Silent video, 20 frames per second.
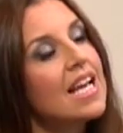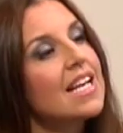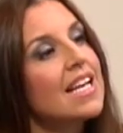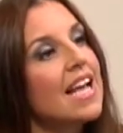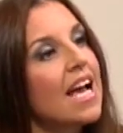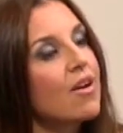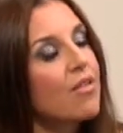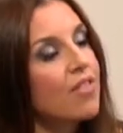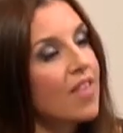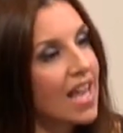
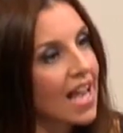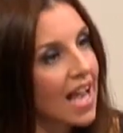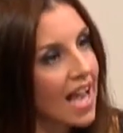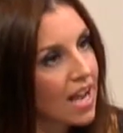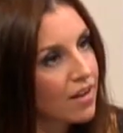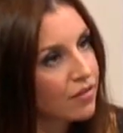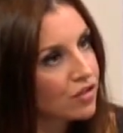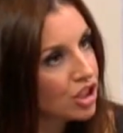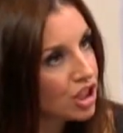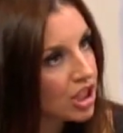Now, they
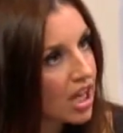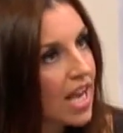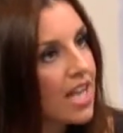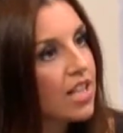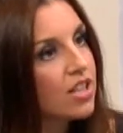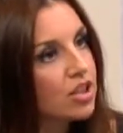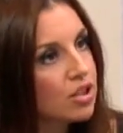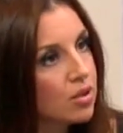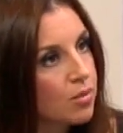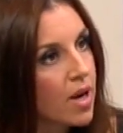have
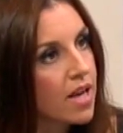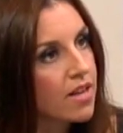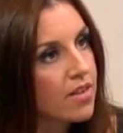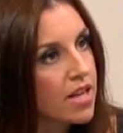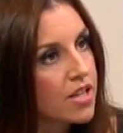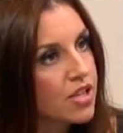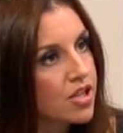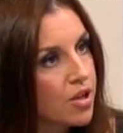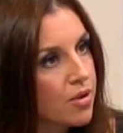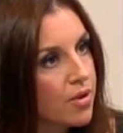changed the way
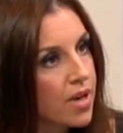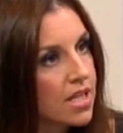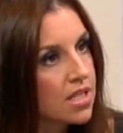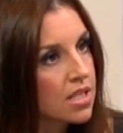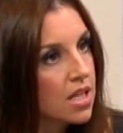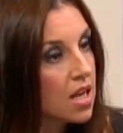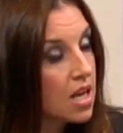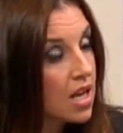they do it.